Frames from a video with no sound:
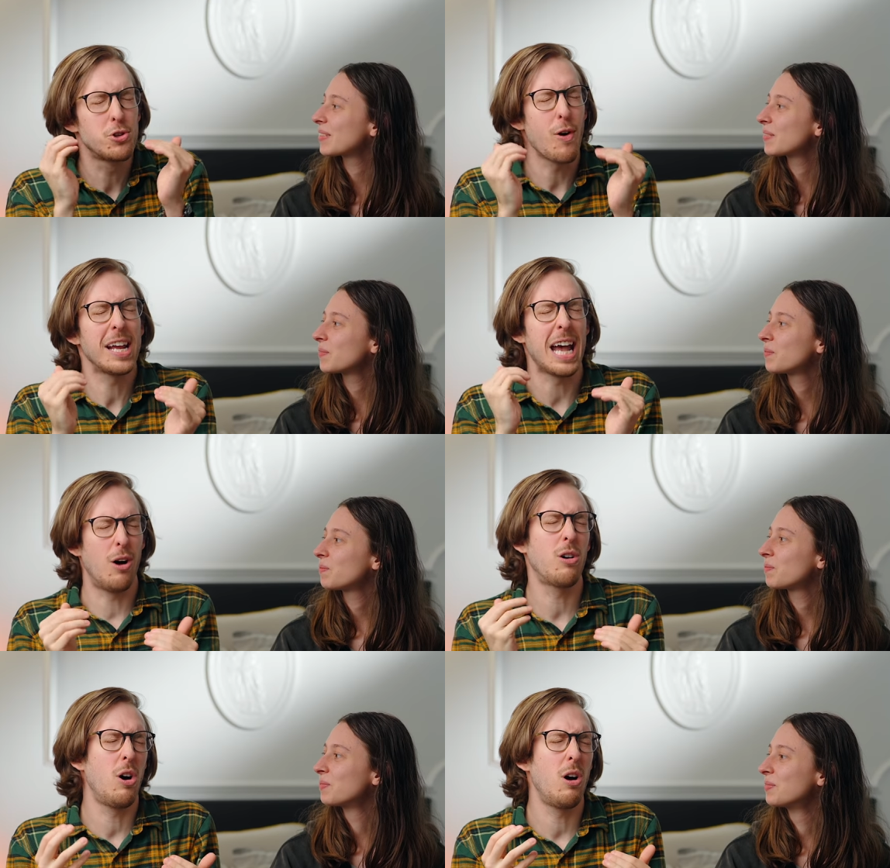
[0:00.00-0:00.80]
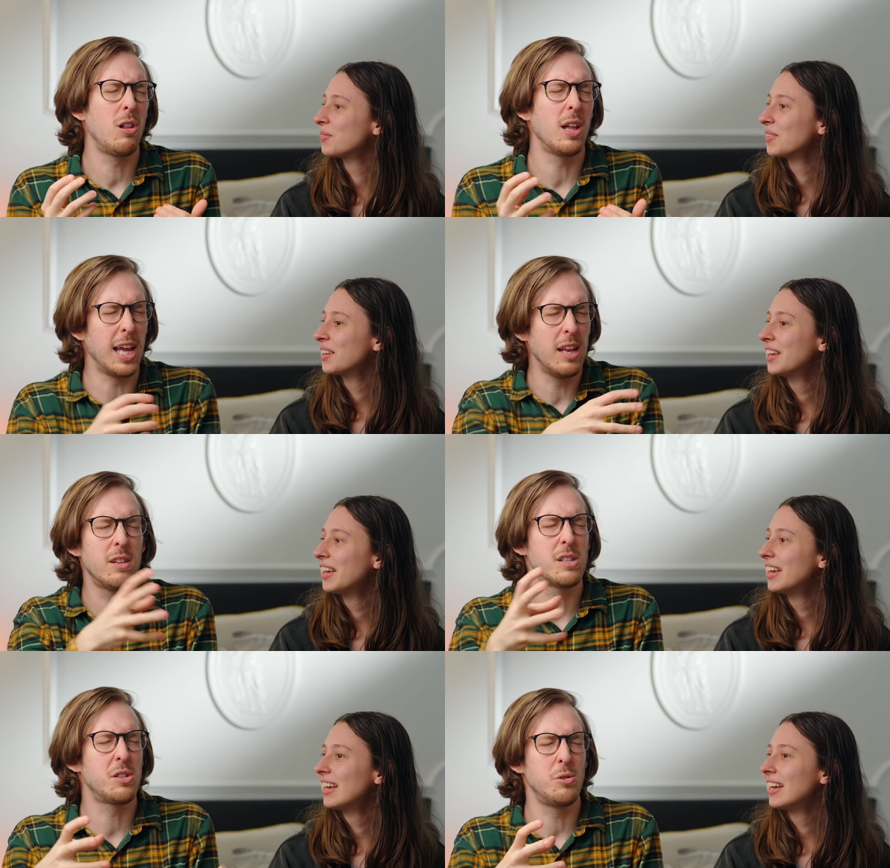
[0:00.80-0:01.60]
Speaker 1: drank alcohol in
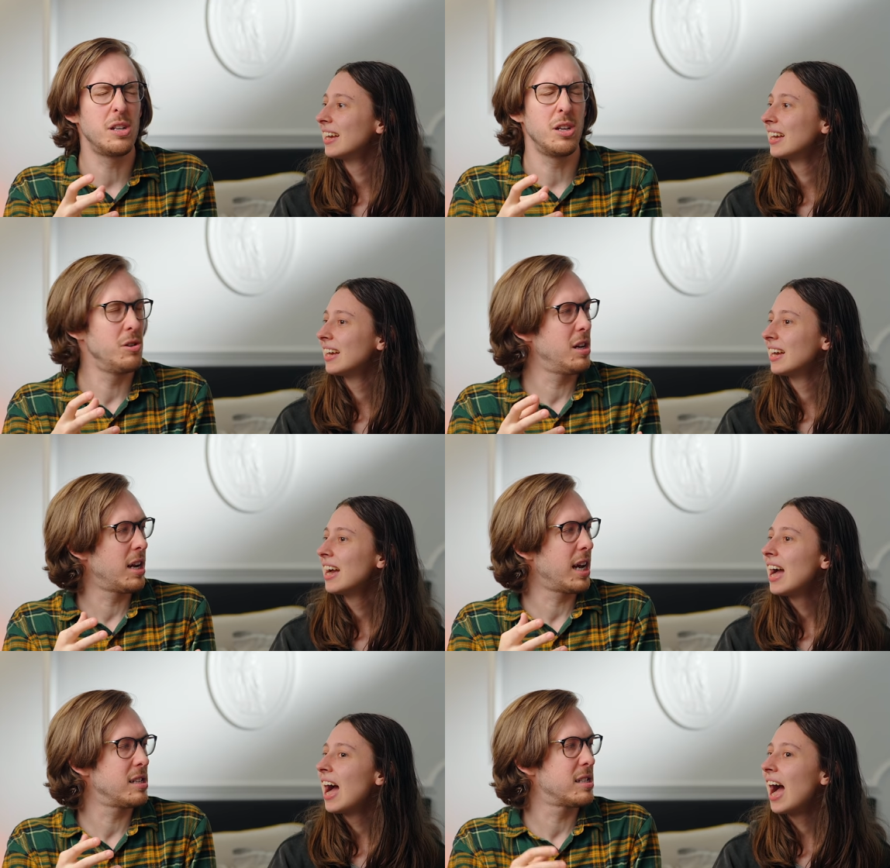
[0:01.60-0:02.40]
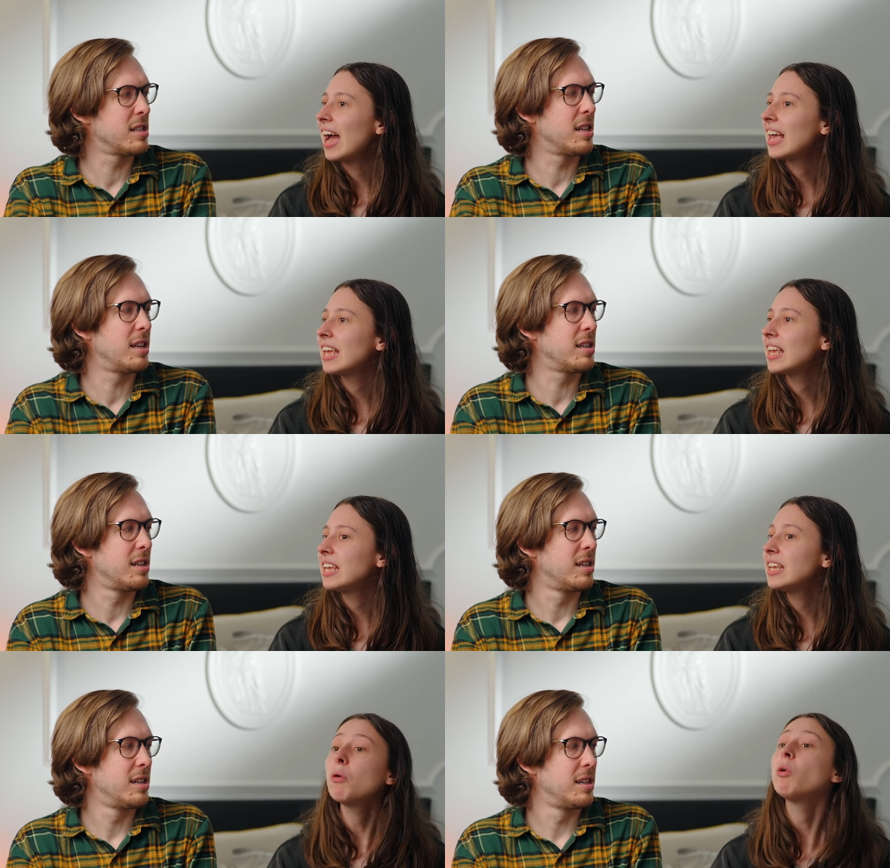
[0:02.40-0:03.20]
the student union, I guess?
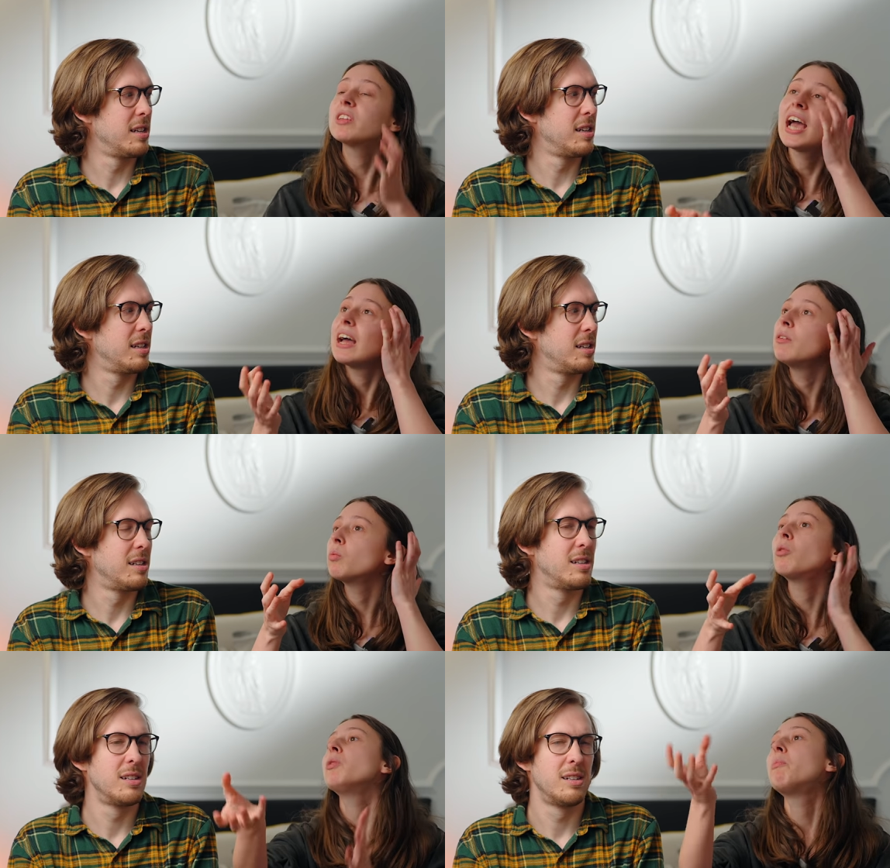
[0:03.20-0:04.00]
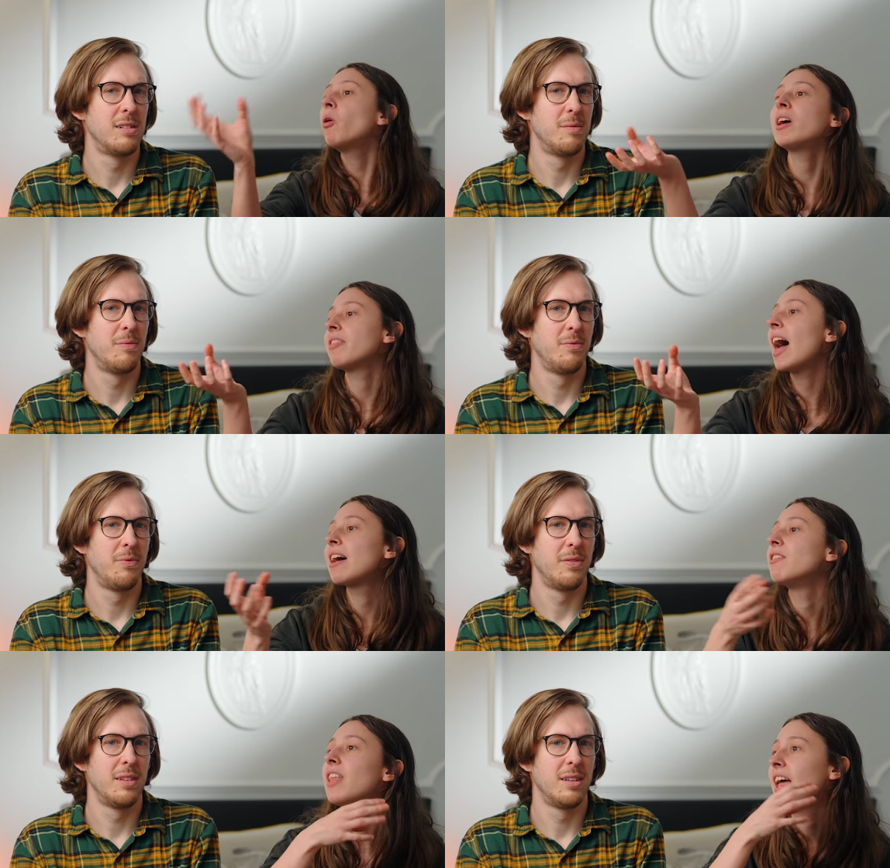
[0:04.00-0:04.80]
Speaker 2: Yeah, well, yeah, and well, you bought it
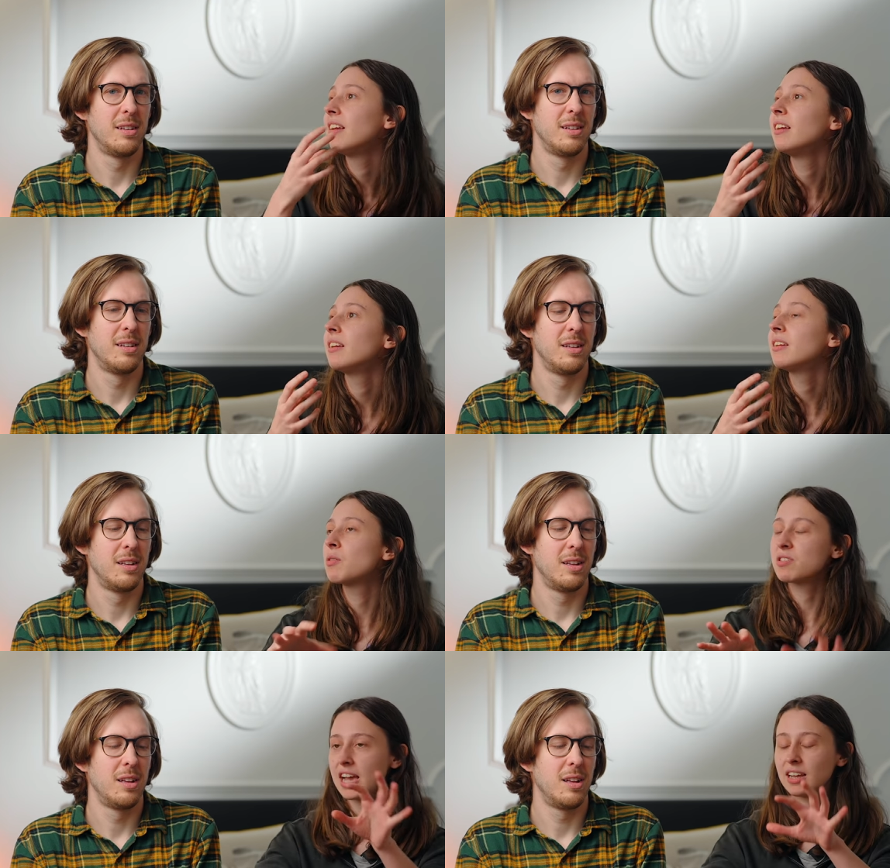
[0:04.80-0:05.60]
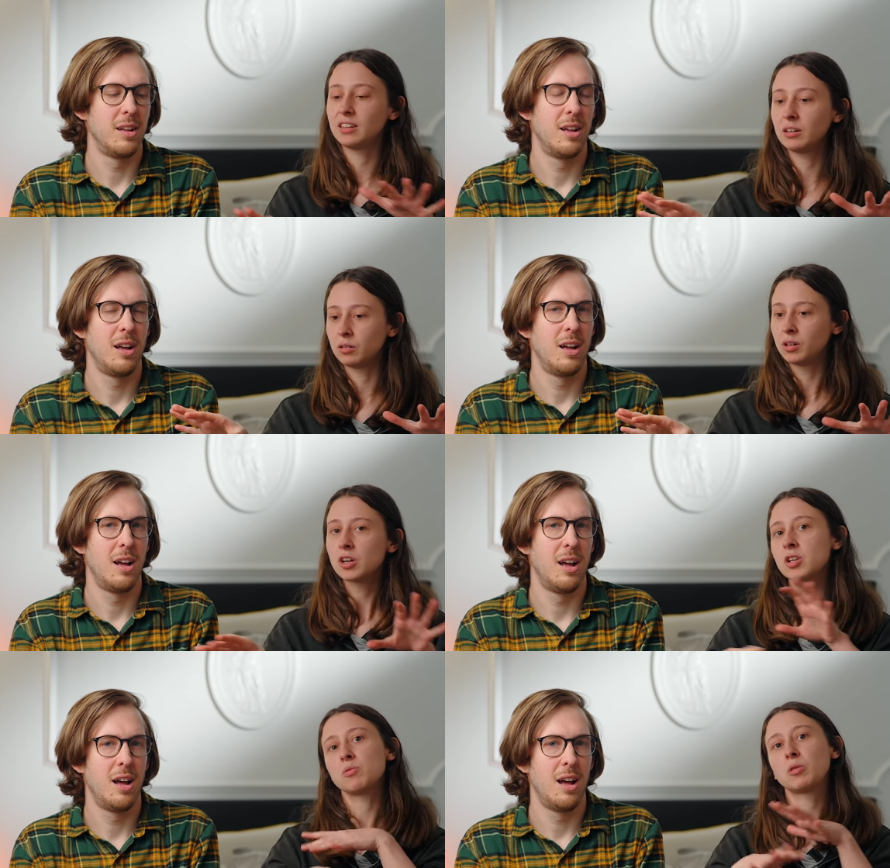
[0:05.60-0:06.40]
there, and then there was like a little,
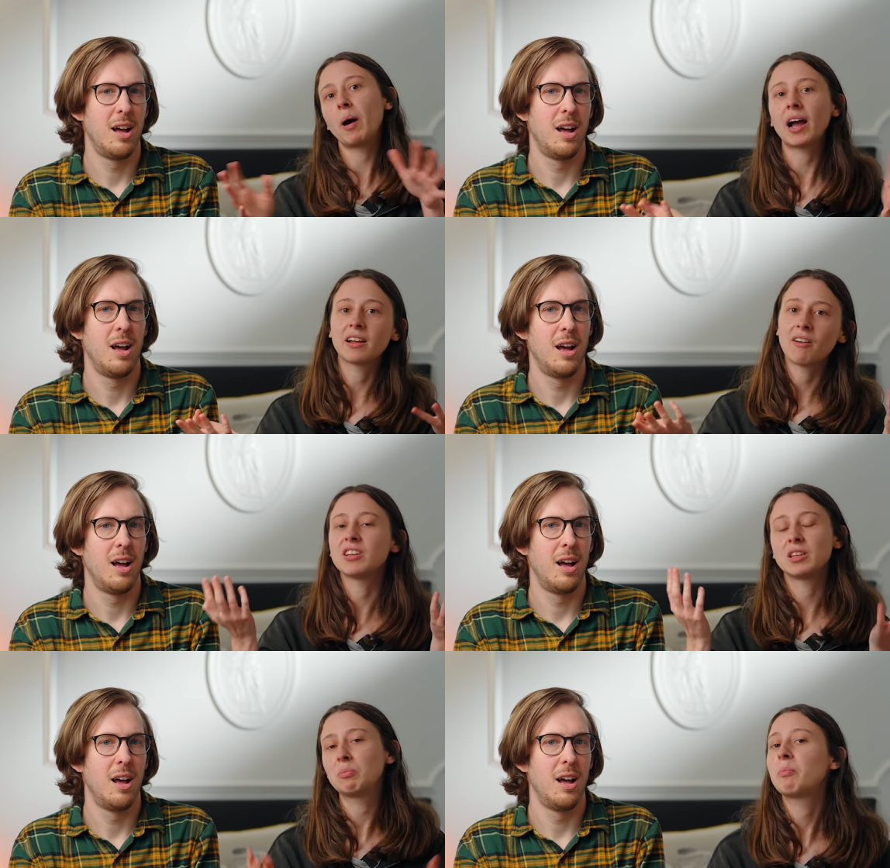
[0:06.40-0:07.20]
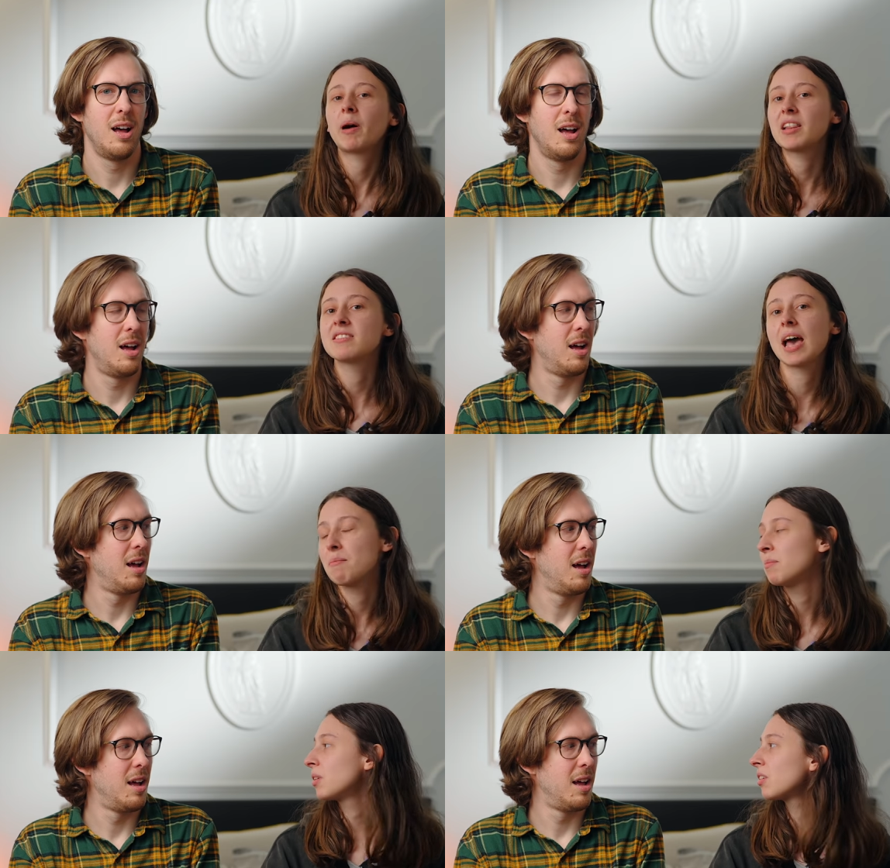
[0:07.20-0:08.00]
because it was by obviously by the
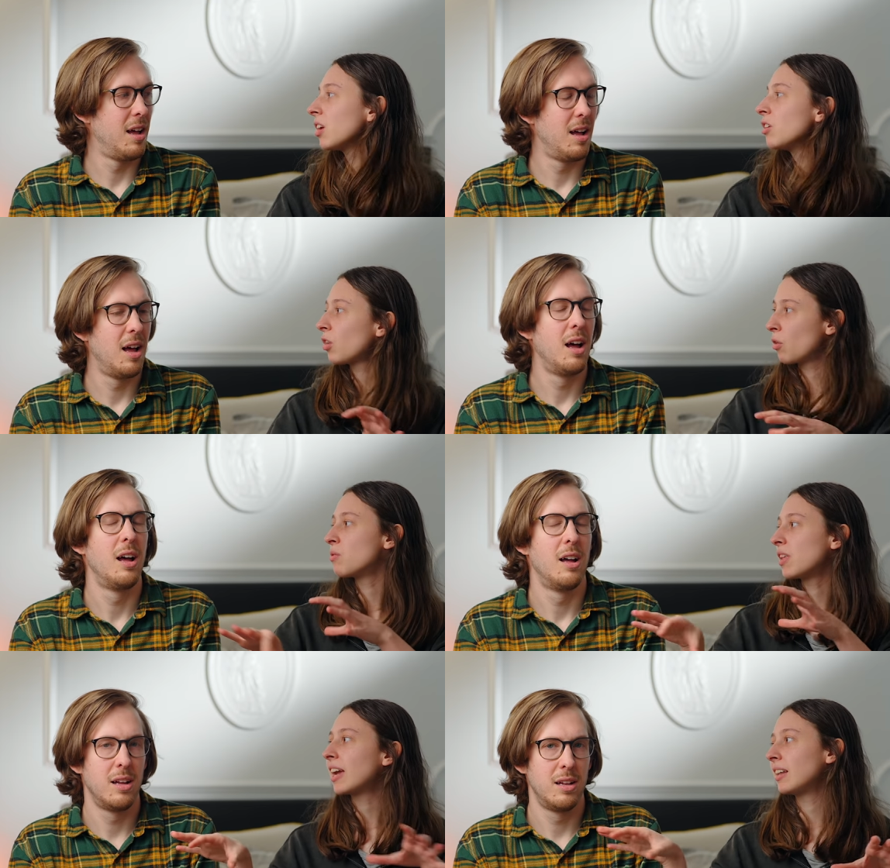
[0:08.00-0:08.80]
Thames, so there was like